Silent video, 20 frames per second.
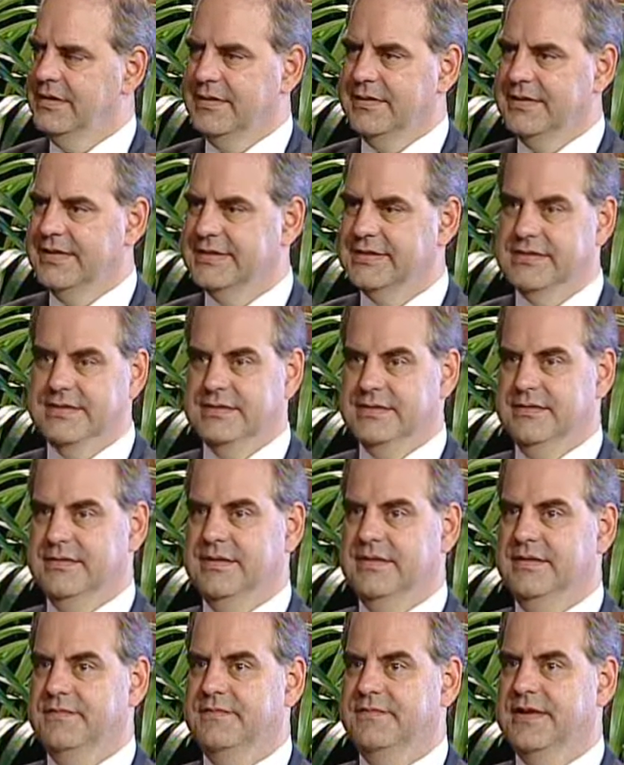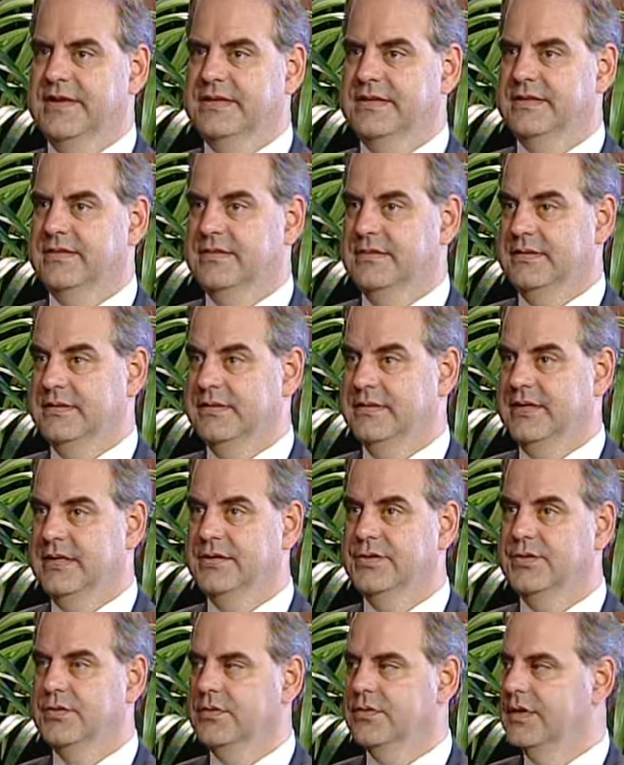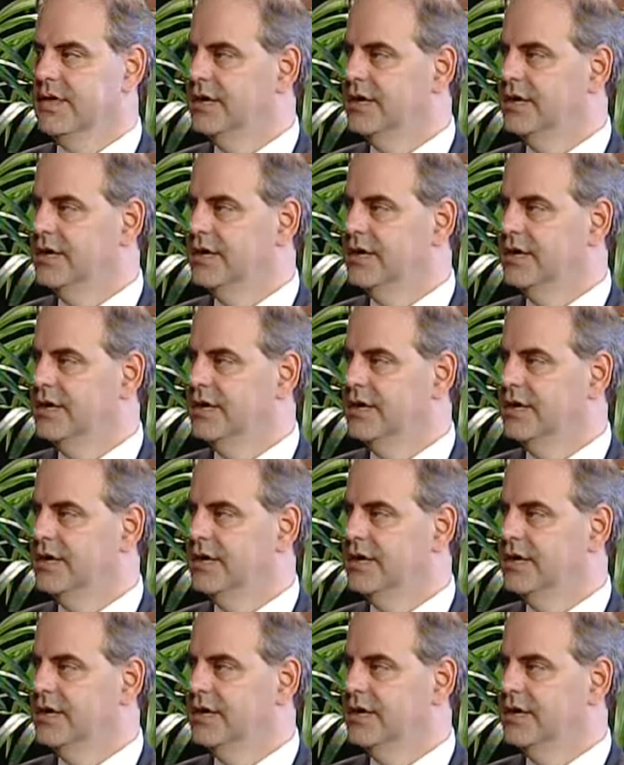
That's in fact they do a